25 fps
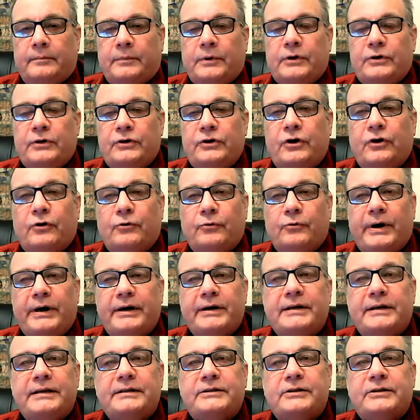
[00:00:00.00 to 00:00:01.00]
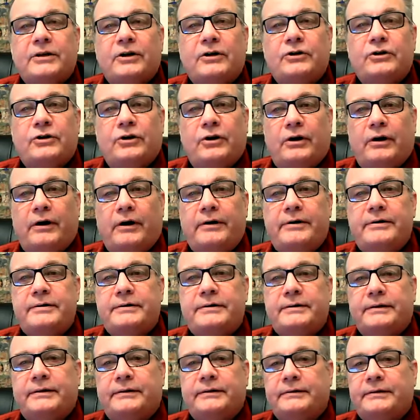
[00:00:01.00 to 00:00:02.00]
Put your awareness on your
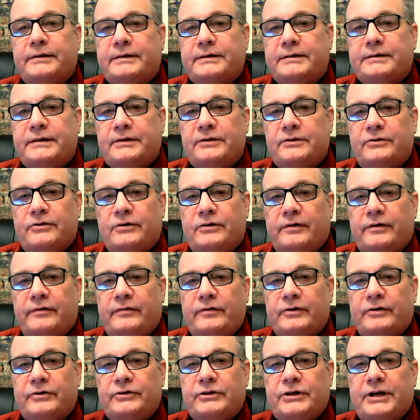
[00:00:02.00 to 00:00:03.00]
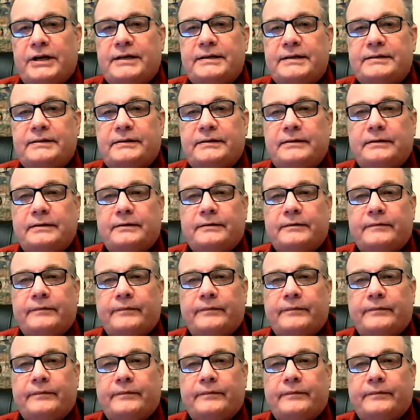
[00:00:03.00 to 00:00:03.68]
heart the center of your chest.